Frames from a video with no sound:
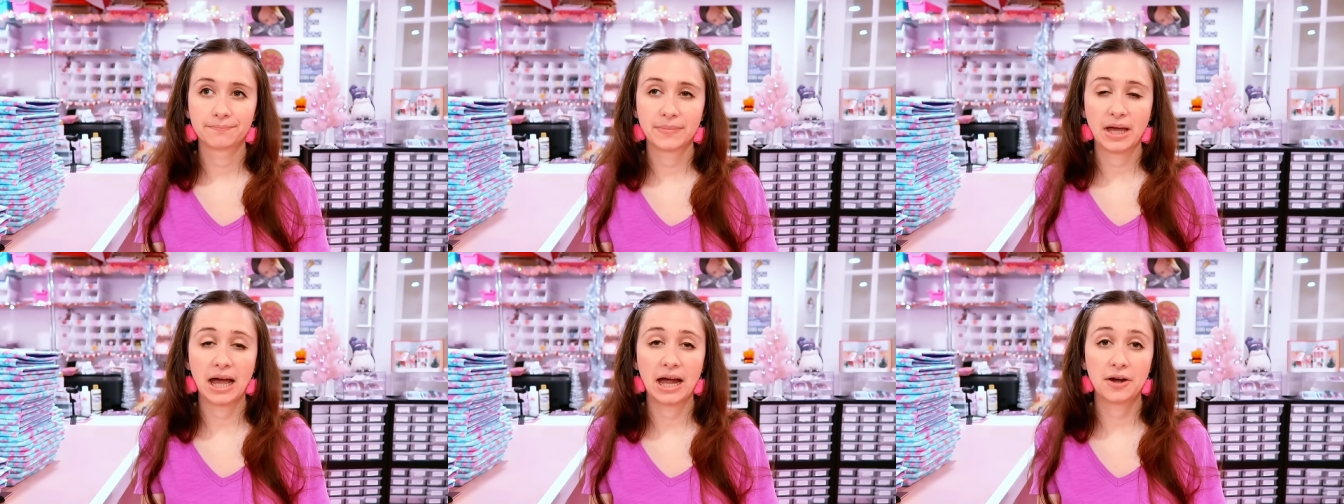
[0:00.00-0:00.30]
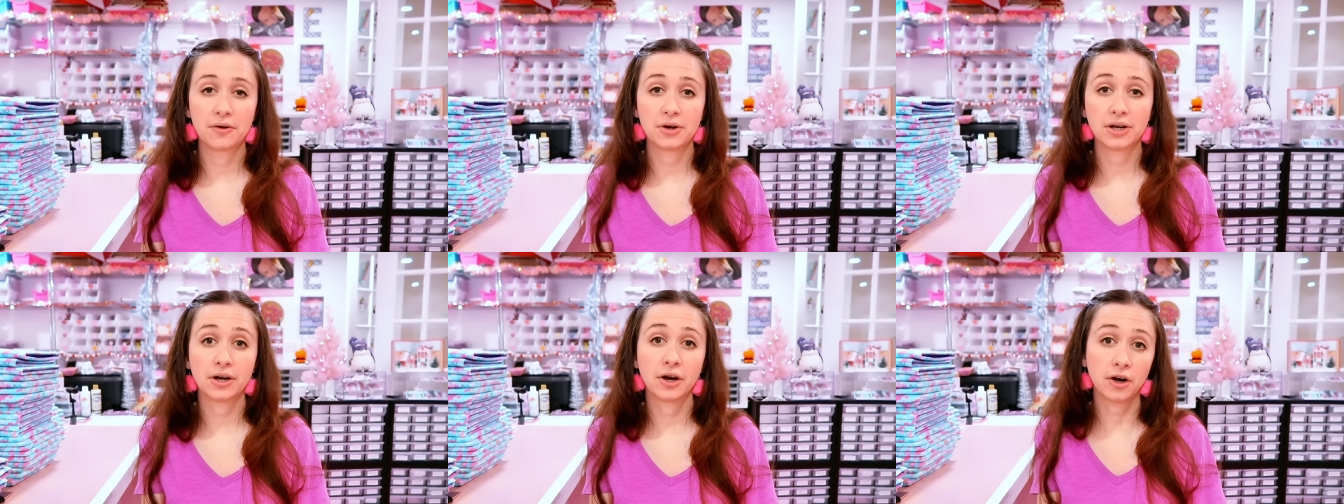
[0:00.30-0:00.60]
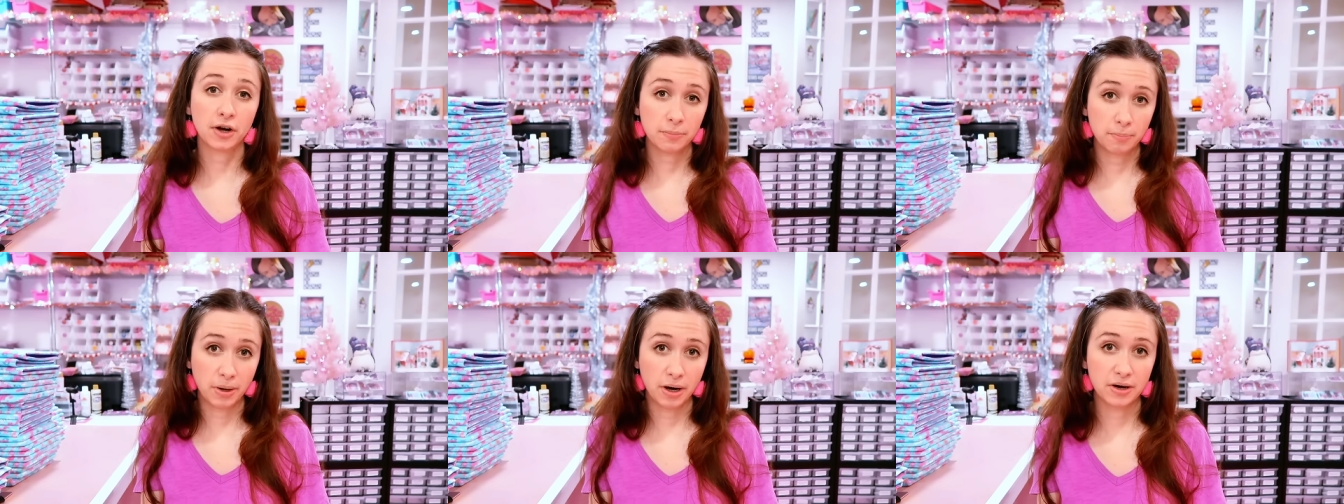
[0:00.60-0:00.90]
hiring
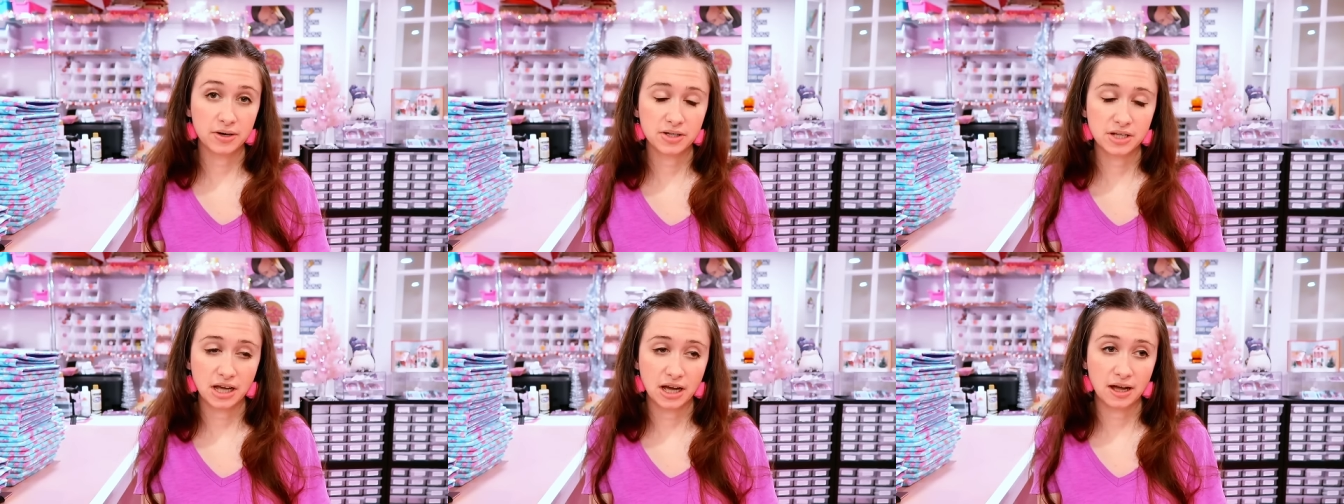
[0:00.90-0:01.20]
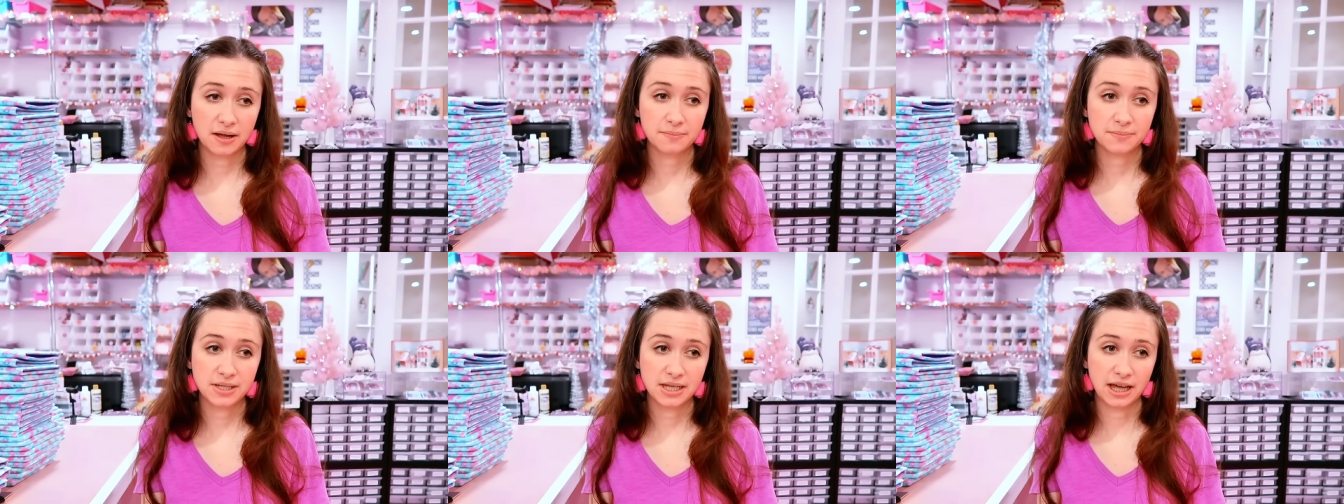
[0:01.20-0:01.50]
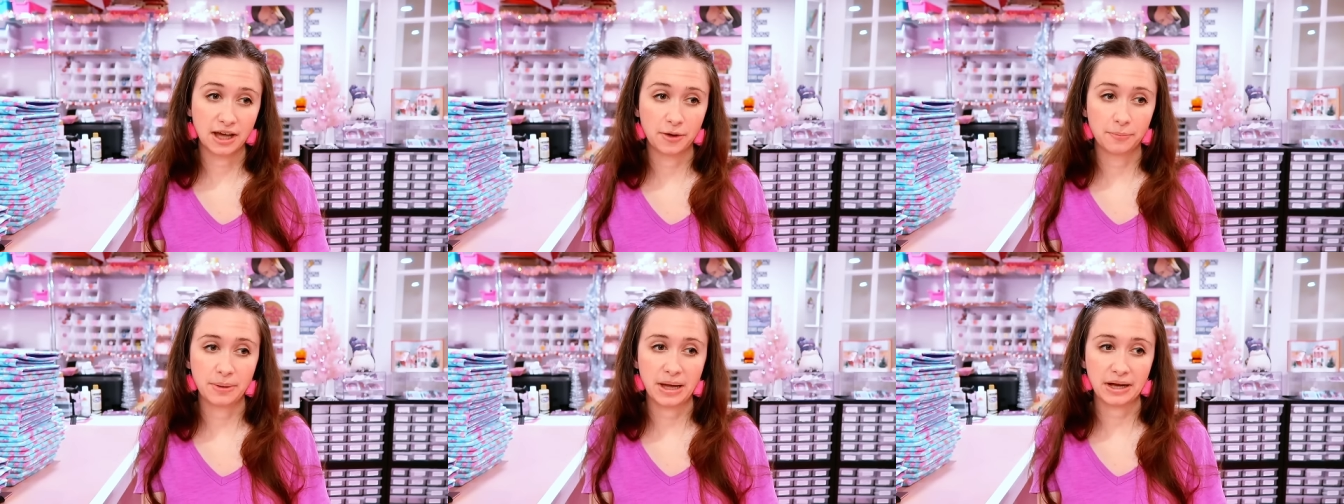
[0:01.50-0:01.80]
her part-time to
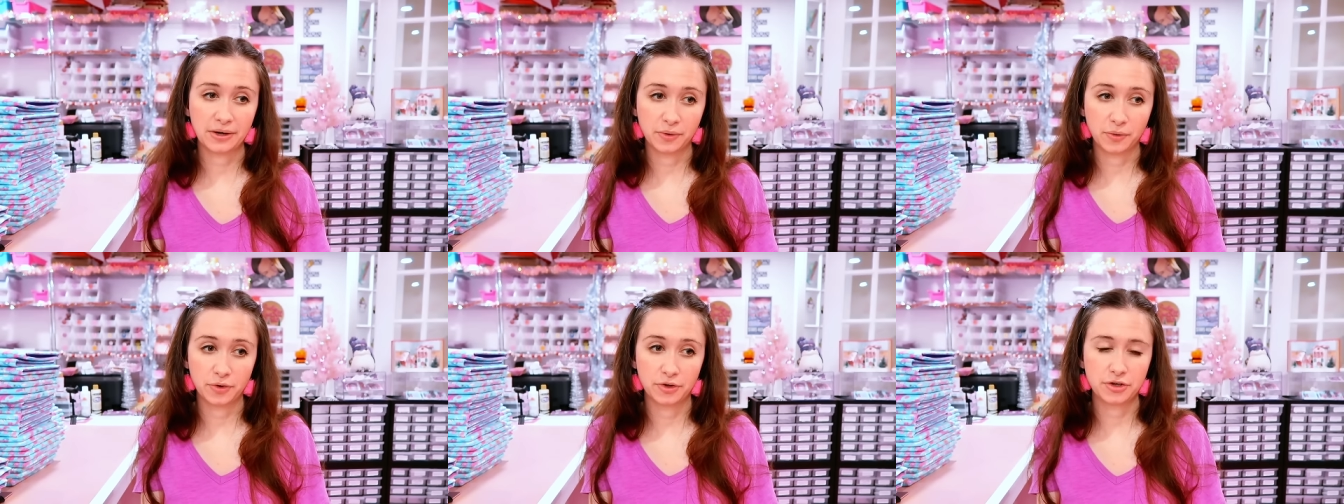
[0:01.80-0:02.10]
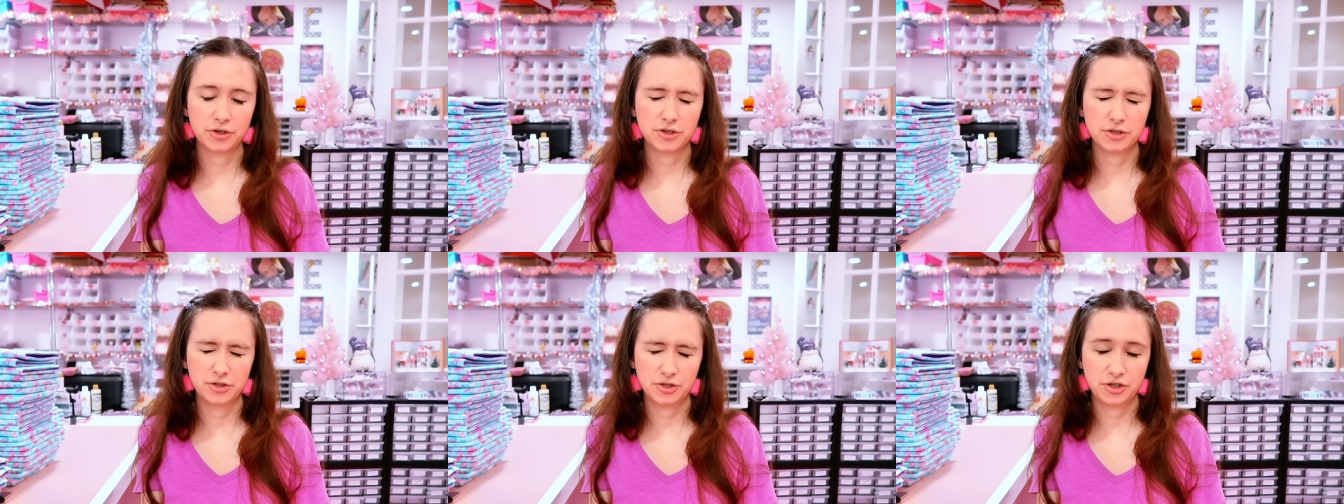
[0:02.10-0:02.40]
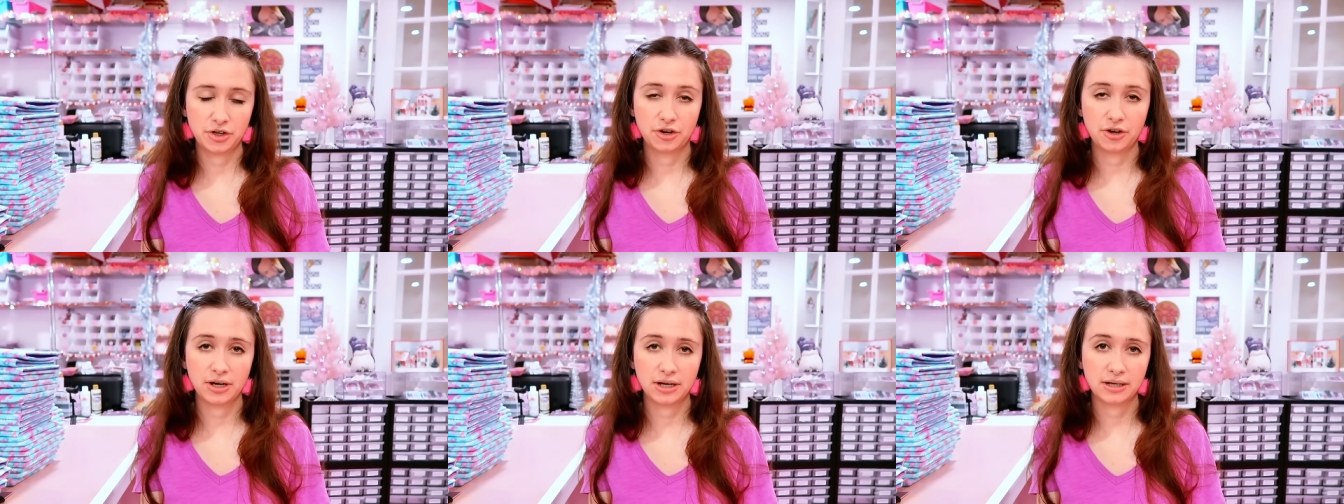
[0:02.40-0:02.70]
help pack orders
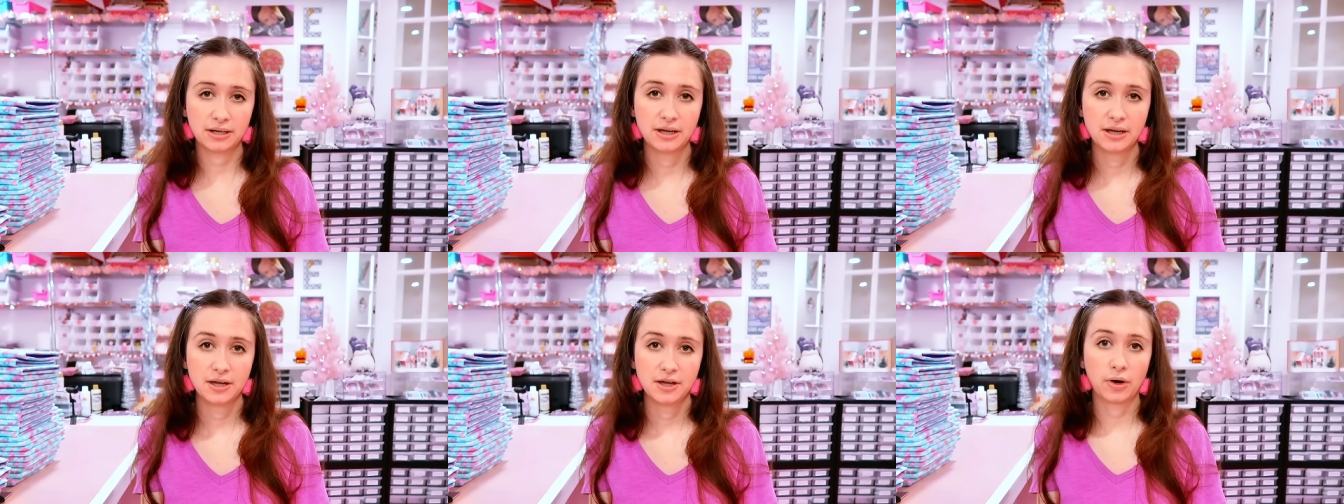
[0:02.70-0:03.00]
during